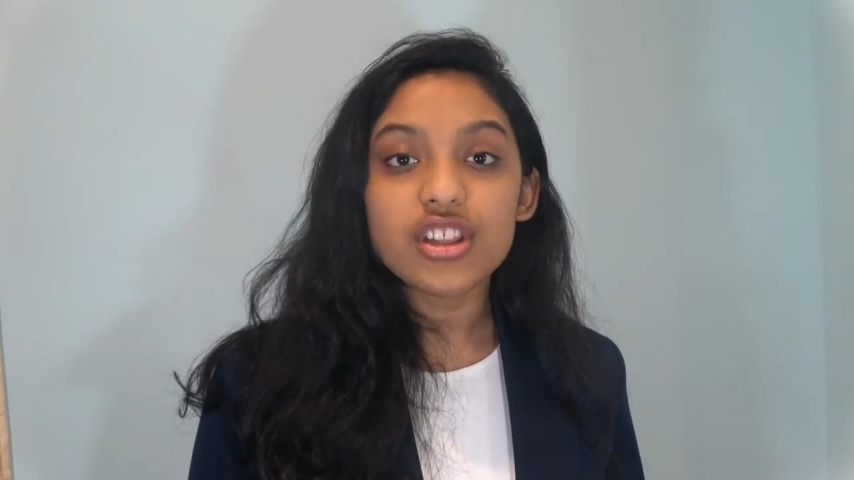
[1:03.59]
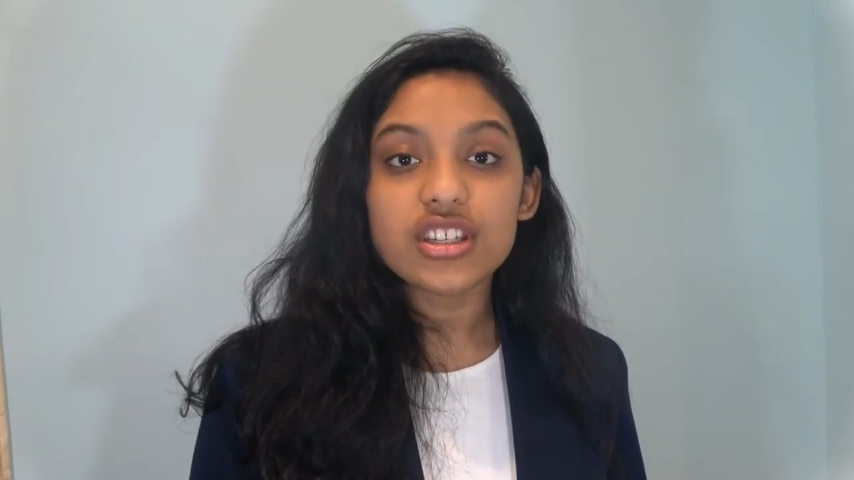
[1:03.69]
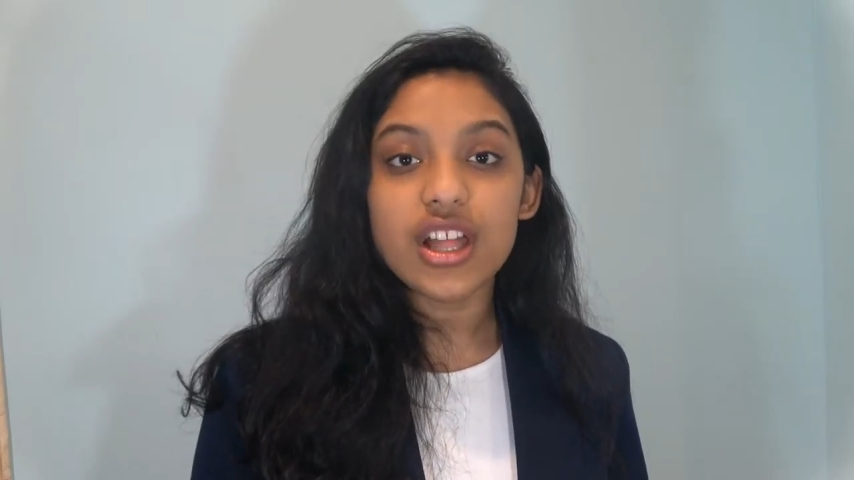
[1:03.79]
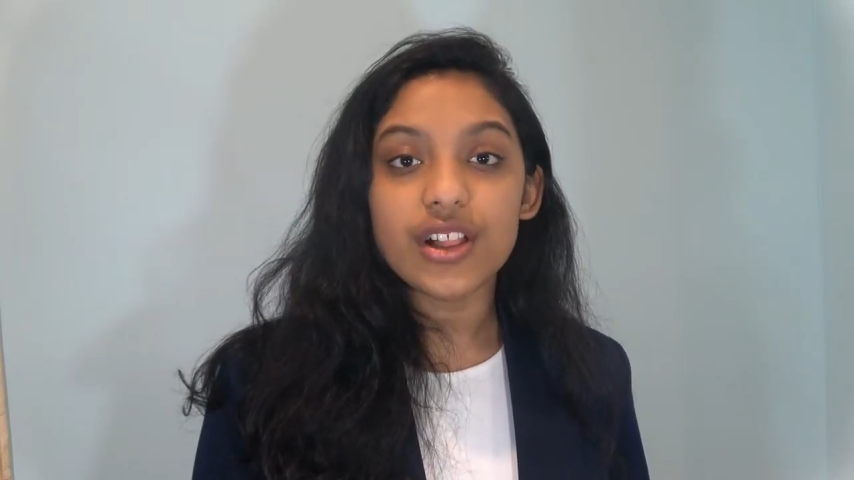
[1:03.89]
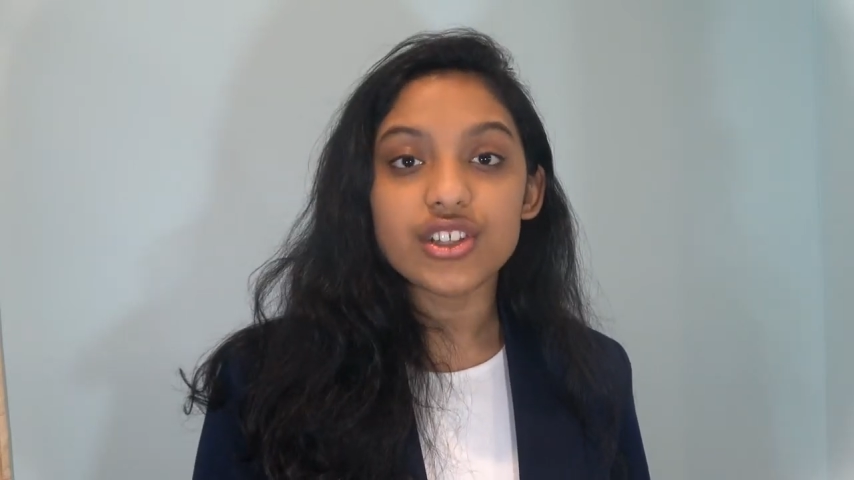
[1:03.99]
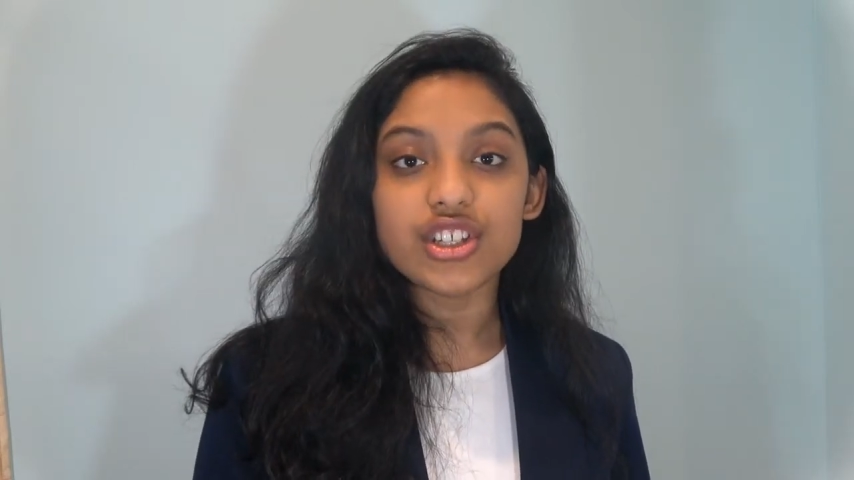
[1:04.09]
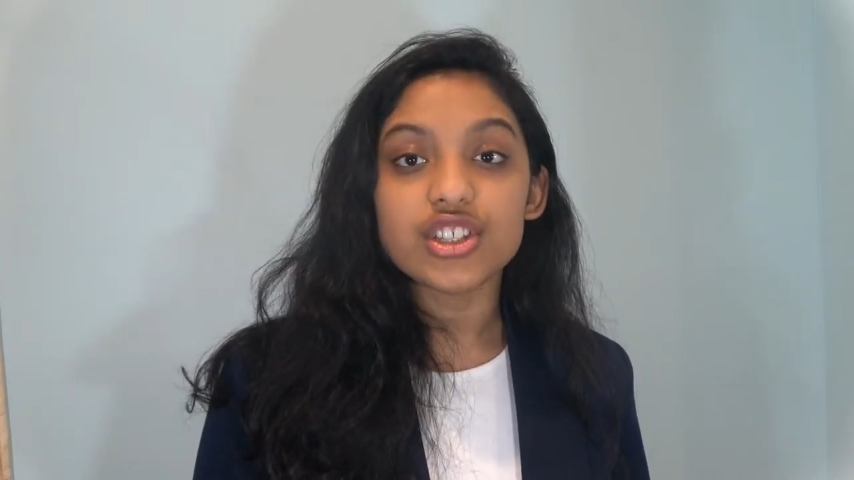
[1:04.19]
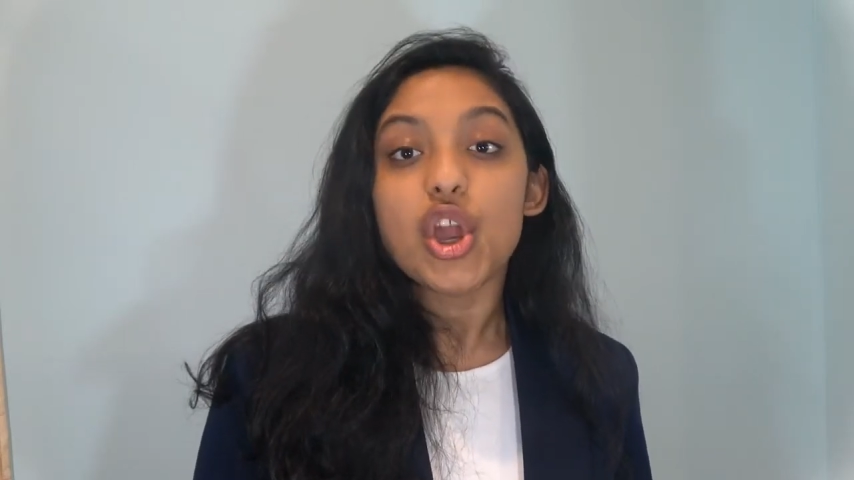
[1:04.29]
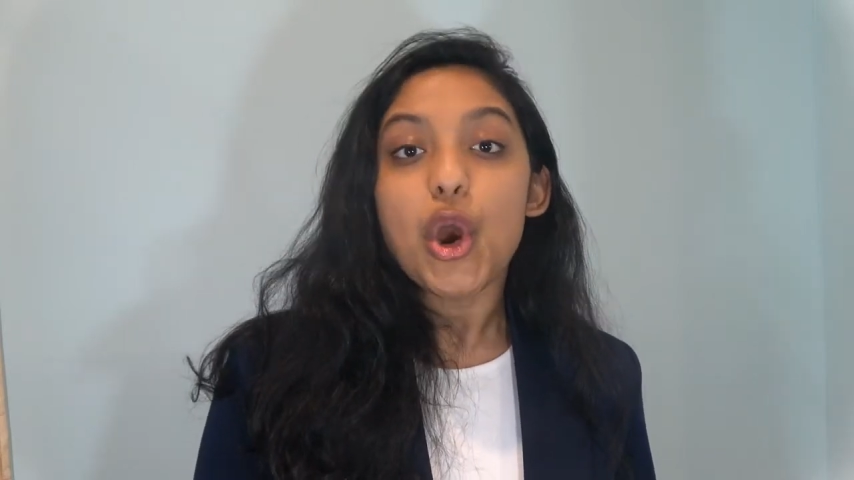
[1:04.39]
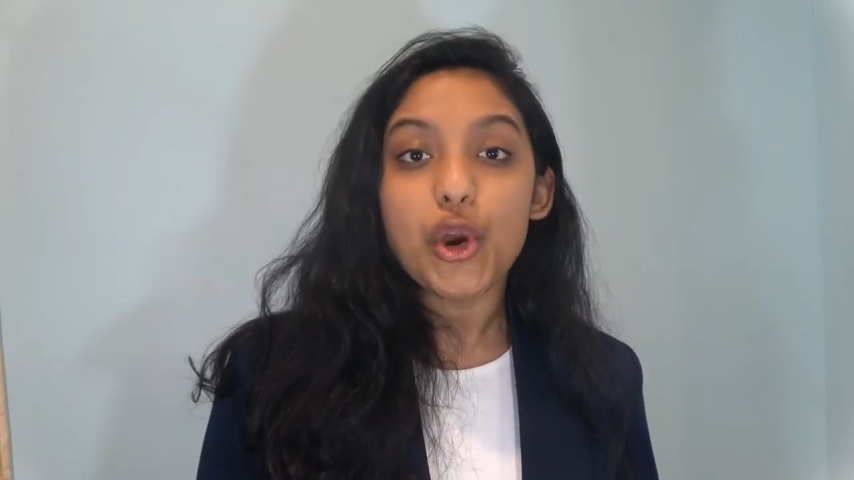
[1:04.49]
intelligence,
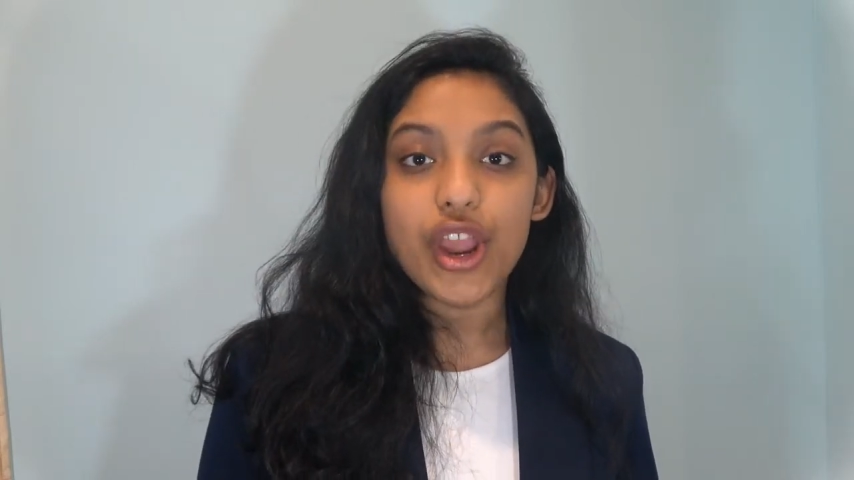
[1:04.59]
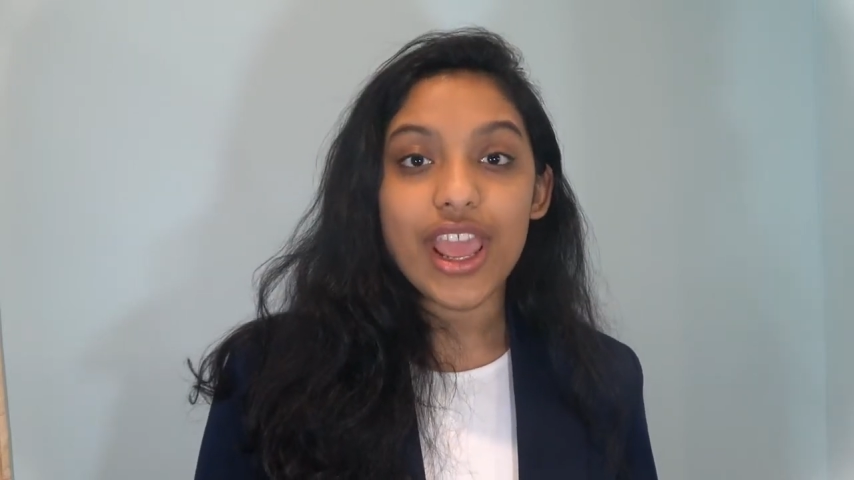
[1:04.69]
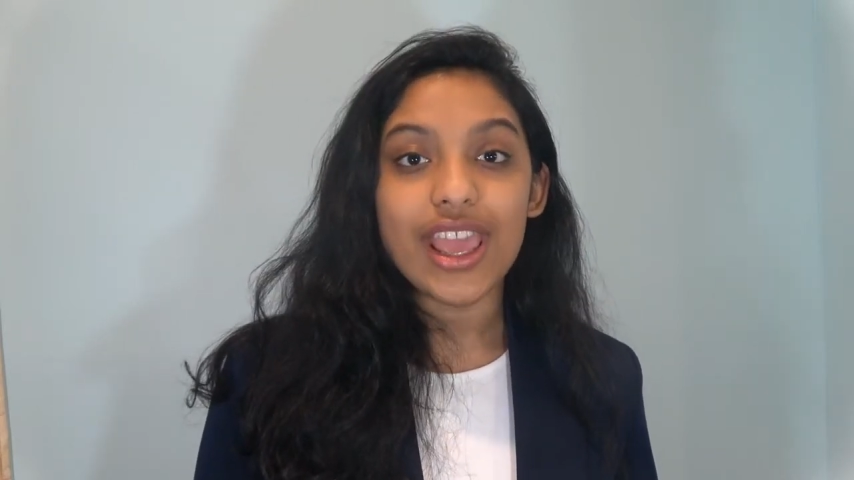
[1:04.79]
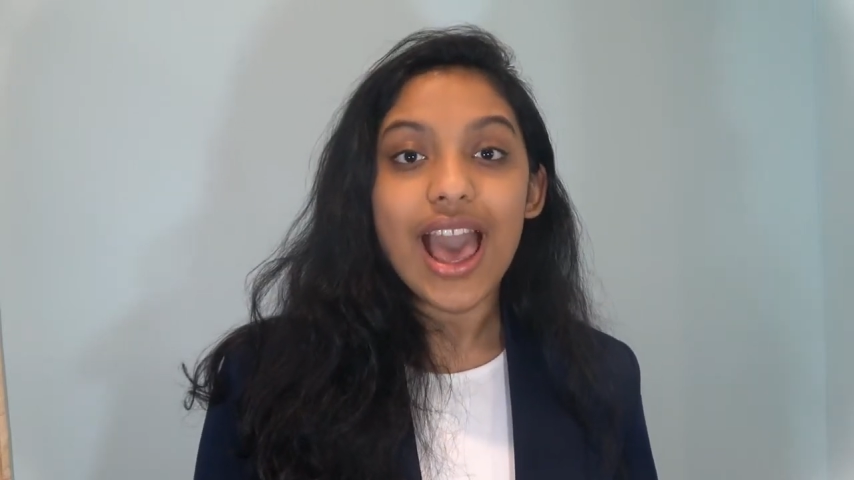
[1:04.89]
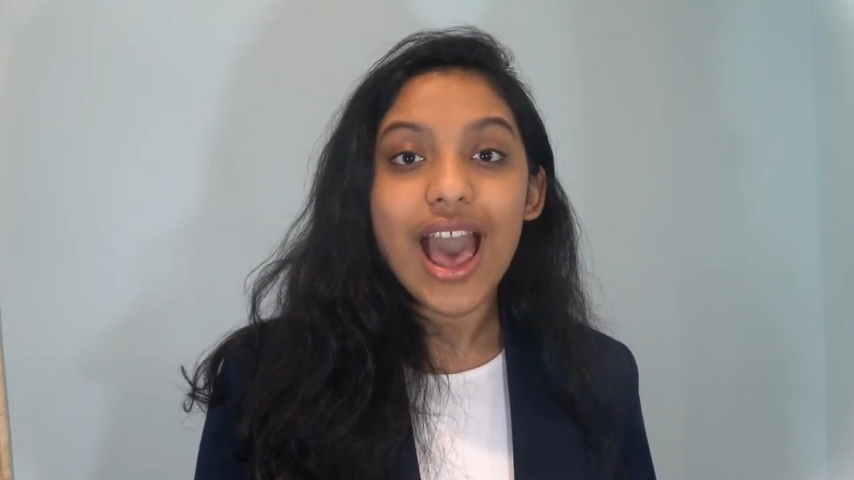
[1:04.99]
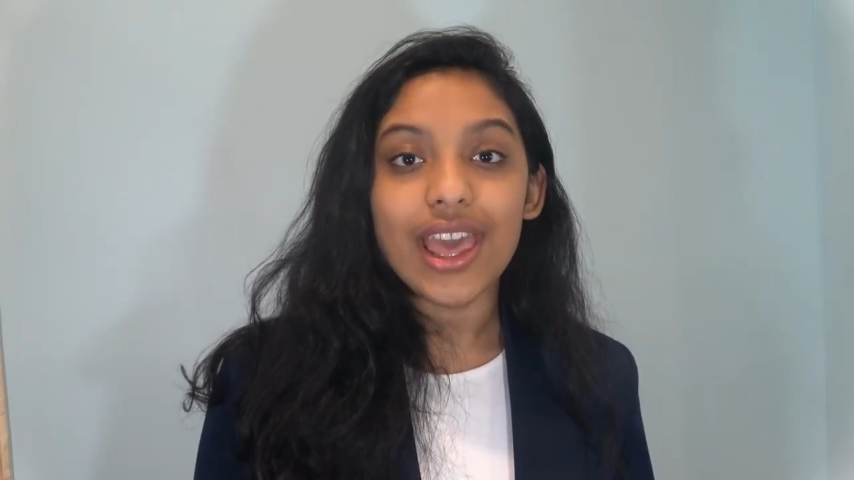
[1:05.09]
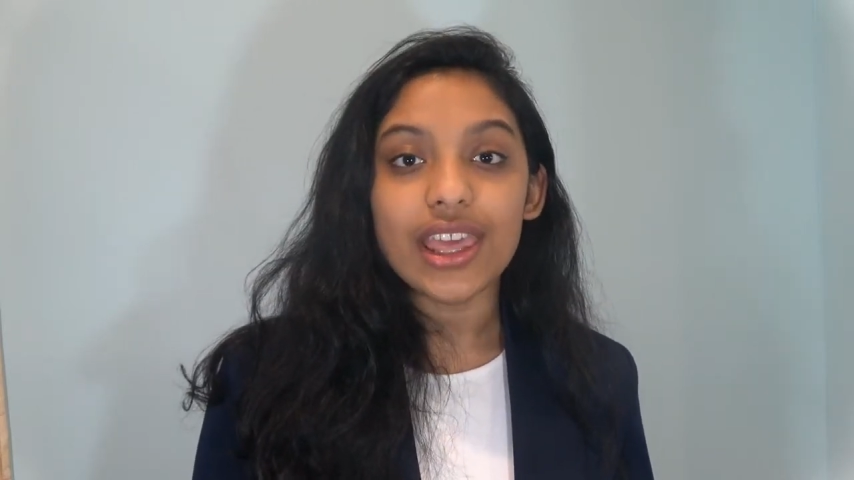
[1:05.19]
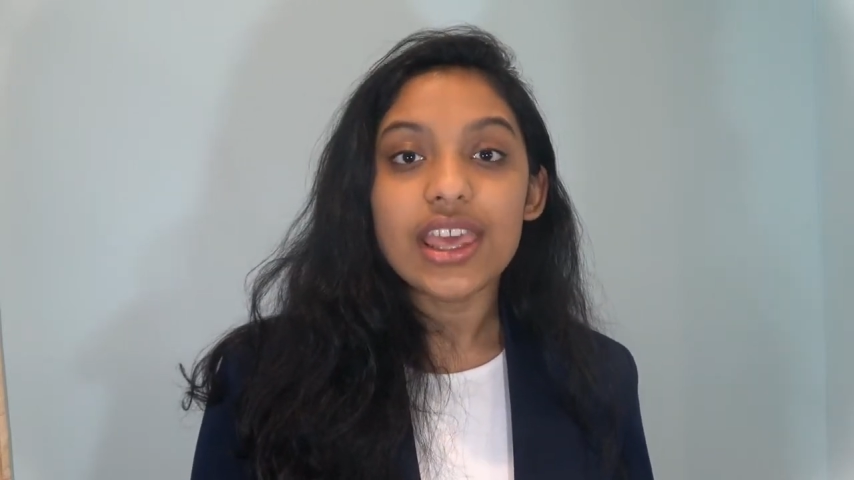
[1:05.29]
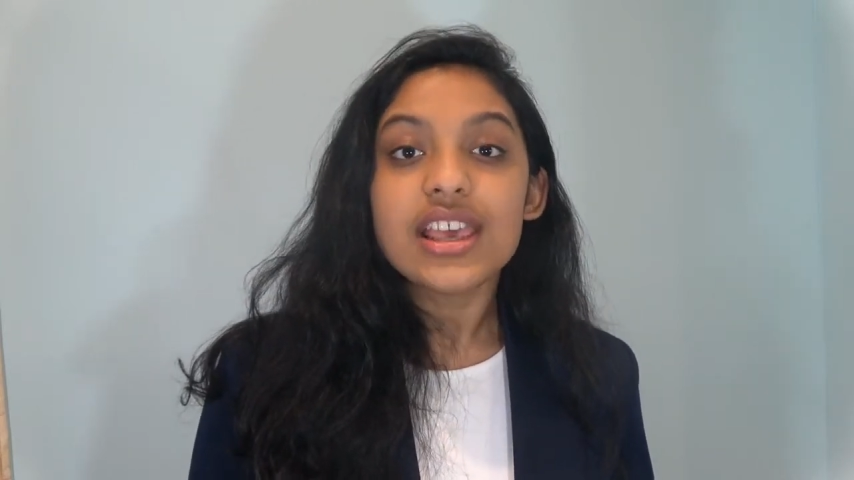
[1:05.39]
or AI.